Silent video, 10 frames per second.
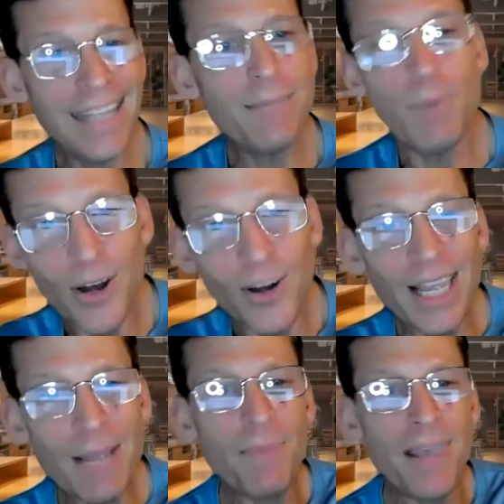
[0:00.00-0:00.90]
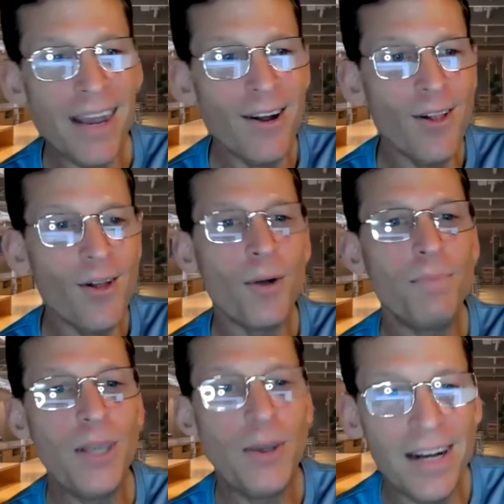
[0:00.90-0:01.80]
It's purely penal or
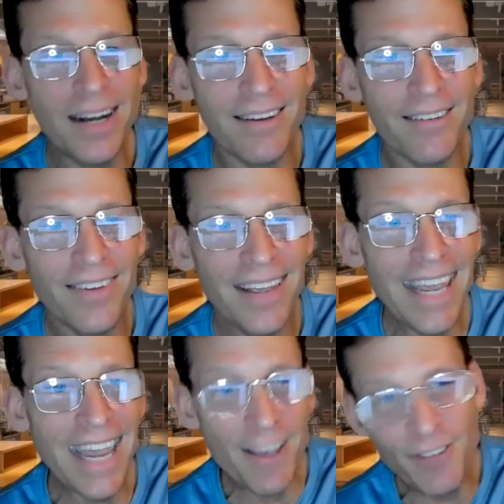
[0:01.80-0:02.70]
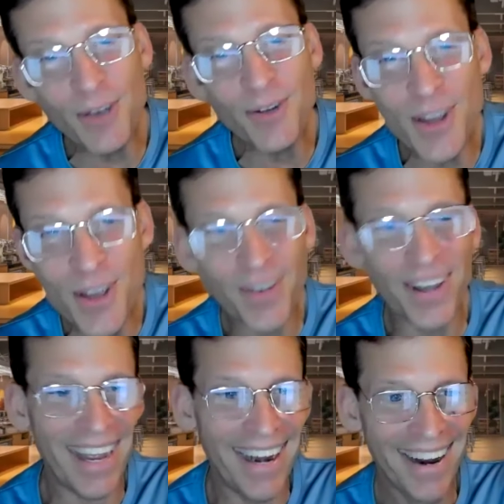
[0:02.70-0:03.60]
punitive. Mm-hmm if you do
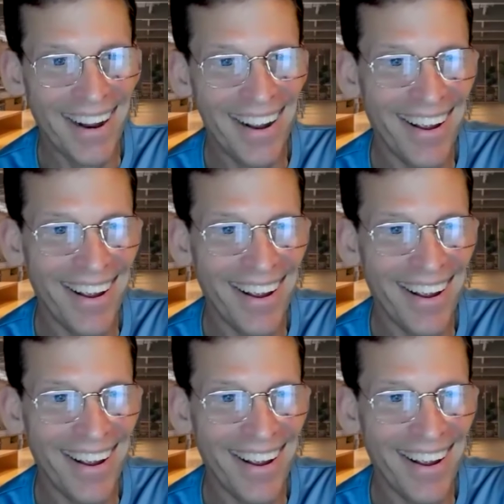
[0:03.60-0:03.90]
it.